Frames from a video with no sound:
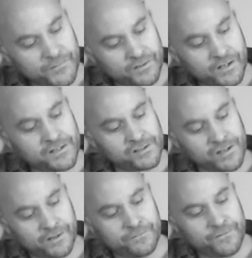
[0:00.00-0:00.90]
Okay, your
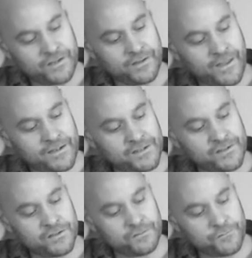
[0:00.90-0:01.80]
second finger that is.
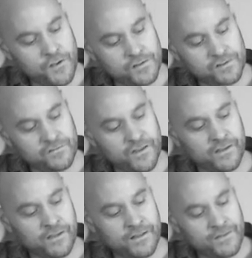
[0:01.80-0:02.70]
Then your first
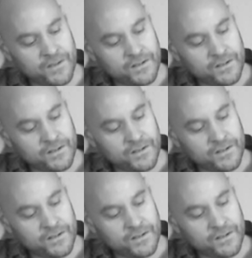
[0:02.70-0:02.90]
finger